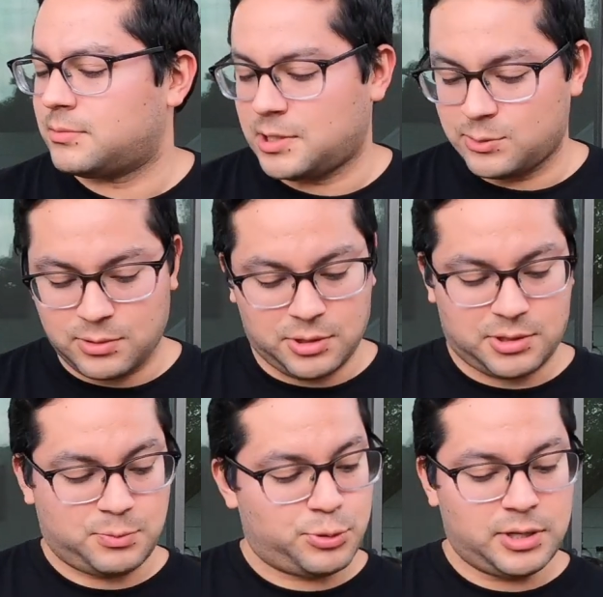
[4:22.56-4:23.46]
This one
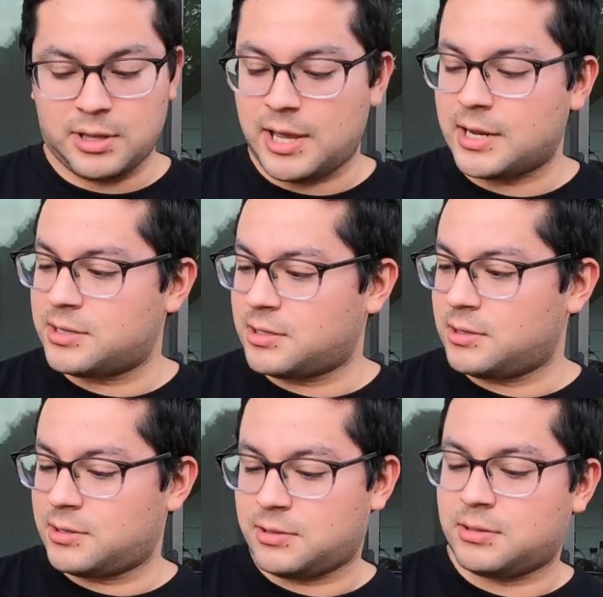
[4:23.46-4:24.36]
looks pretty light. Actually,
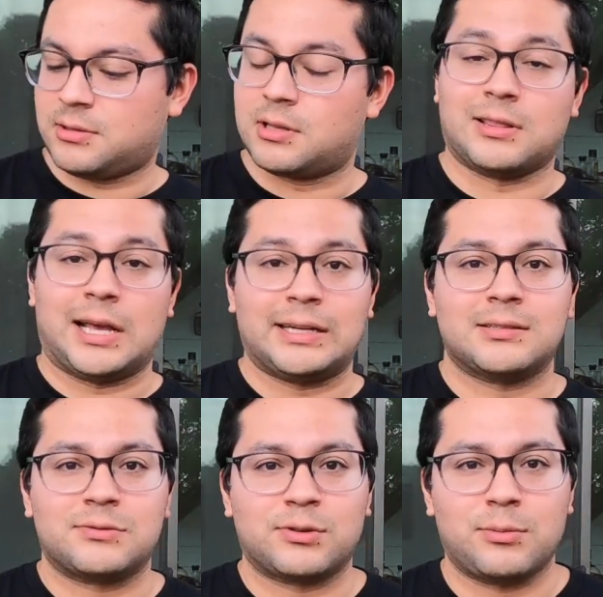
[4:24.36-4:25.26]
looks the
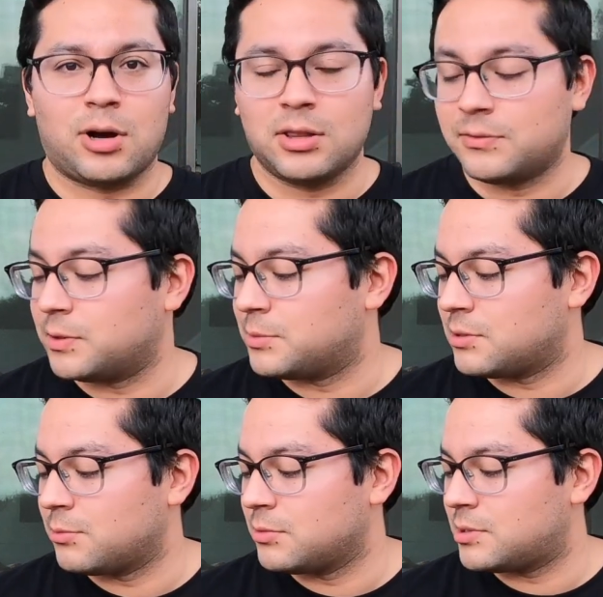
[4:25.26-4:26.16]
lightest from all of them,
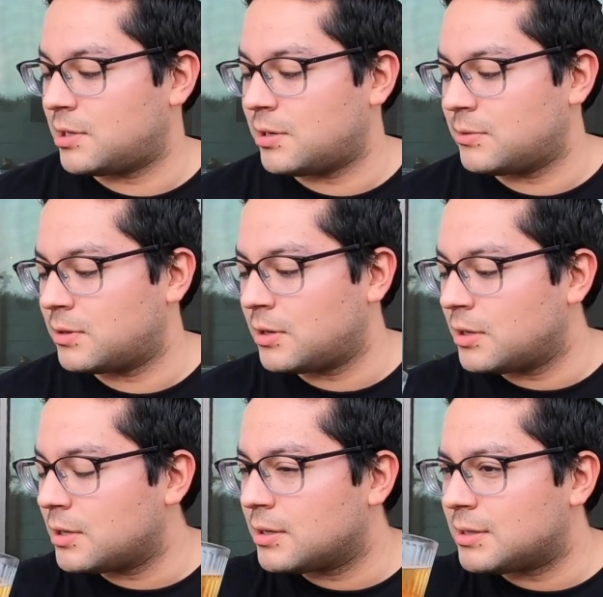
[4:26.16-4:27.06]
so we'll see how it
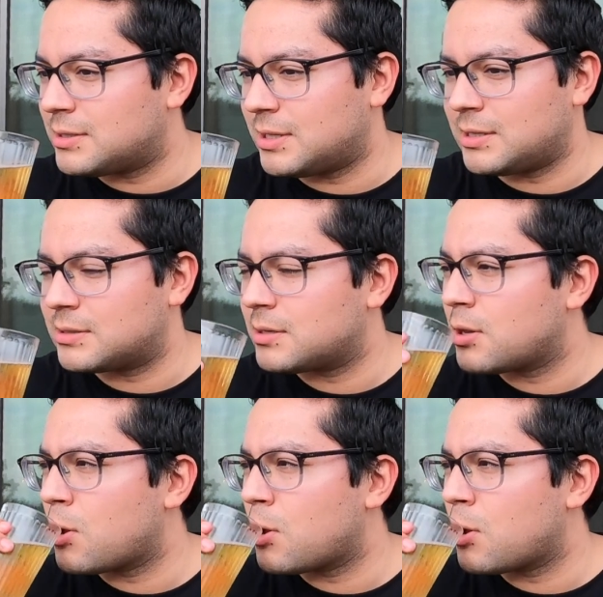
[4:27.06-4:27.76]
tastes.